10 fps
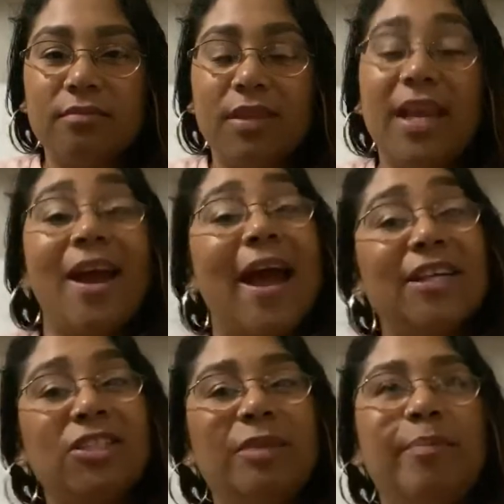They are
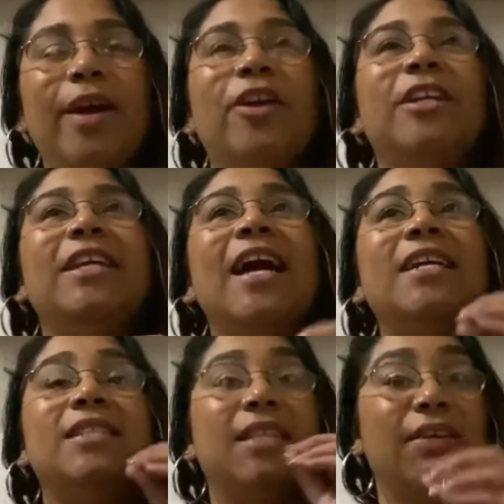actually better.
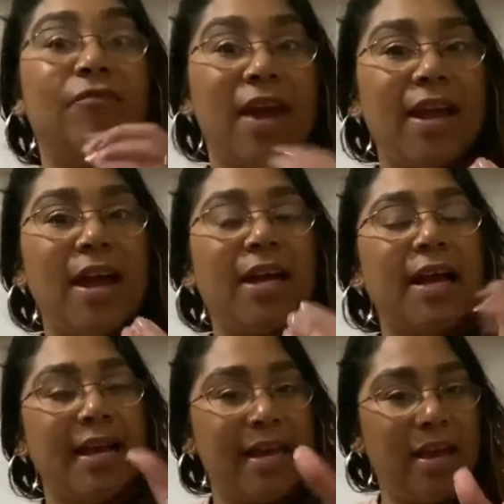Yes, they right?
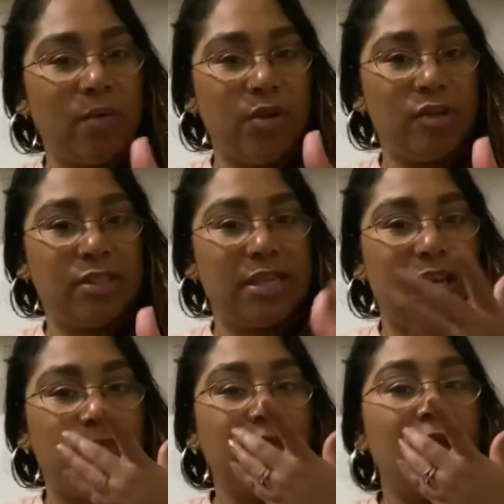I get what you're
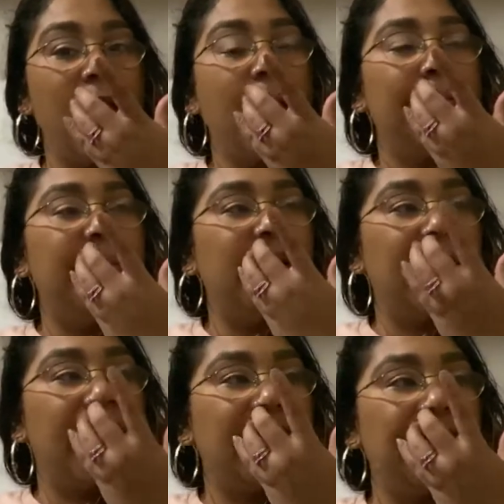saying. But,
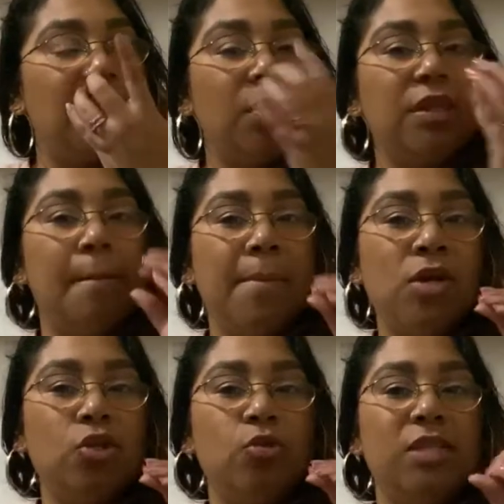like, even with the
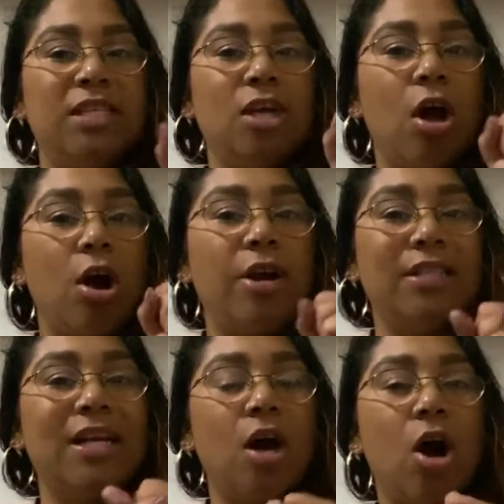mussels, it's hard. It's
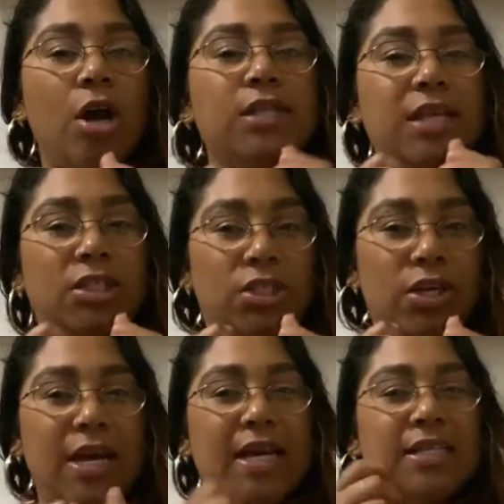like a hard
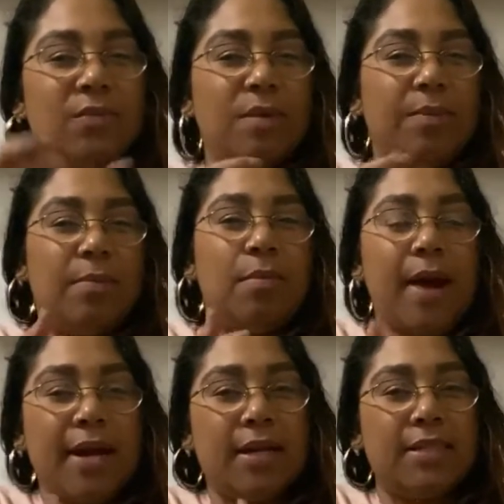texture. Like, I see when people
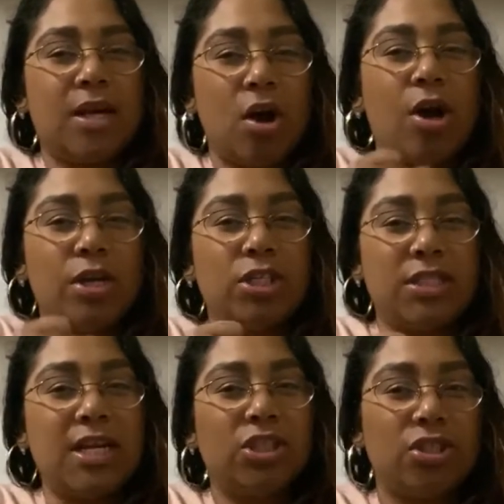bite it, it's like a harder
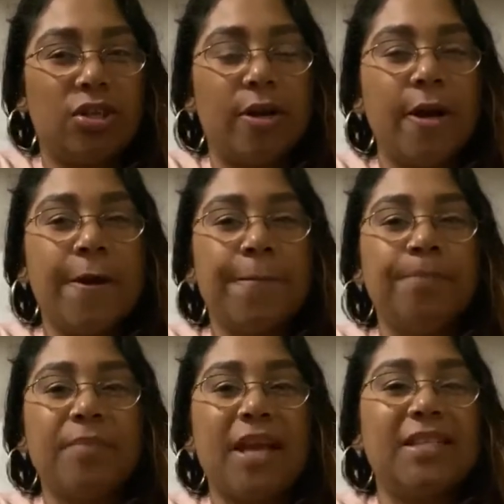texture.
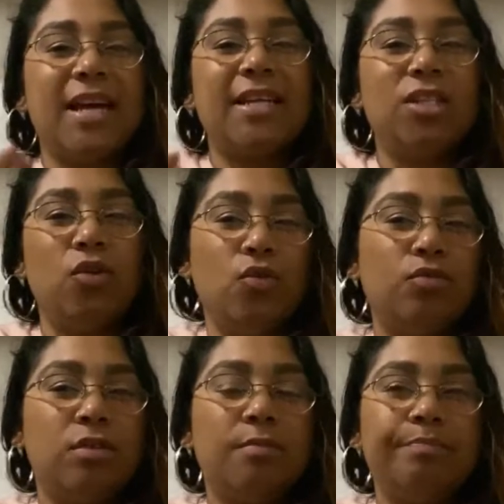It's not as
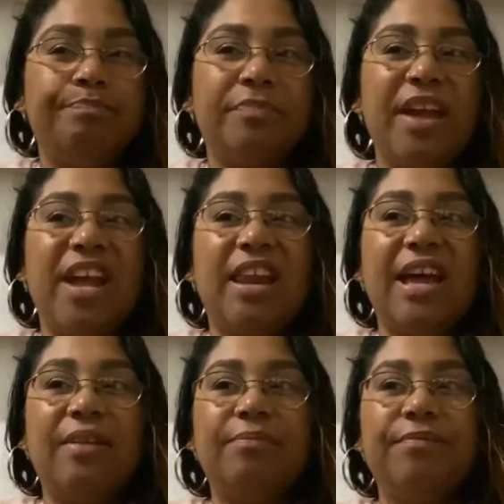loose and,
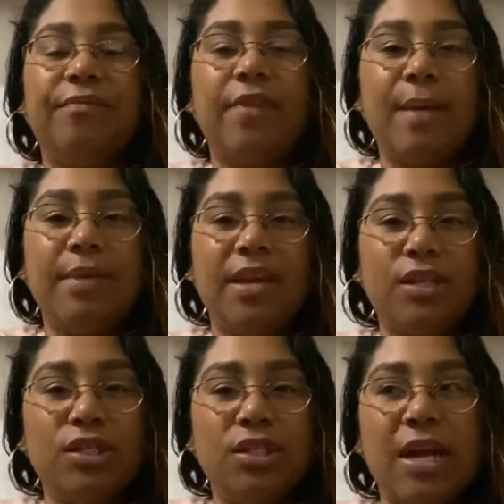like,
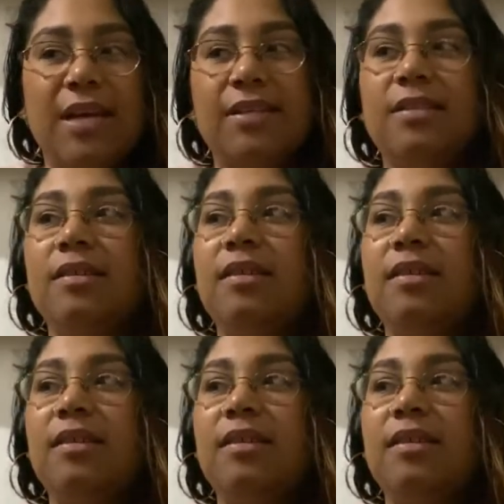phlegmy-ish as